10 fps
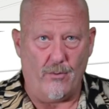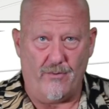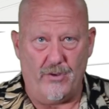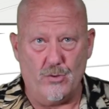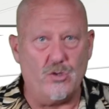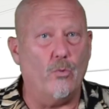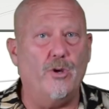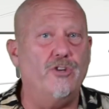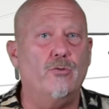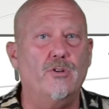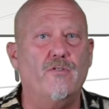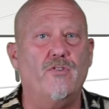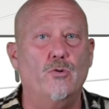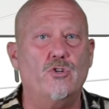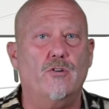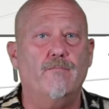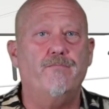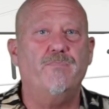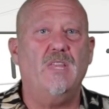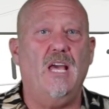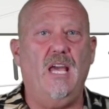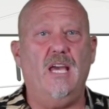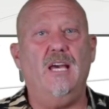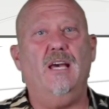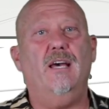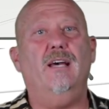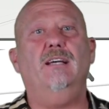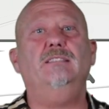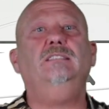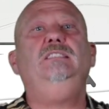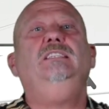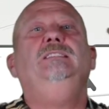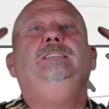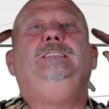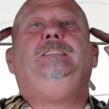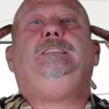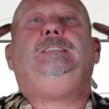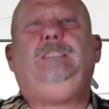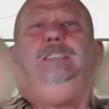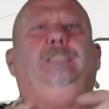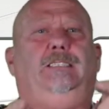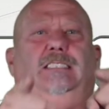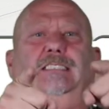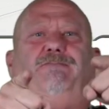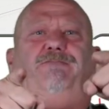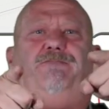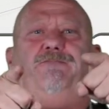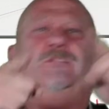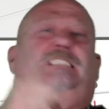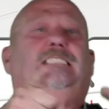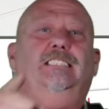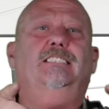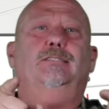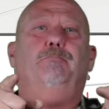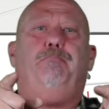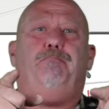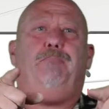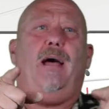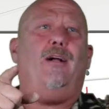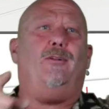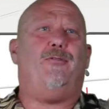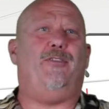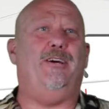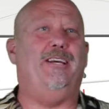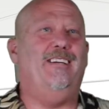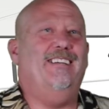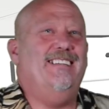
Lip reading: reviews that we do in the future. And that freaking little bell thing.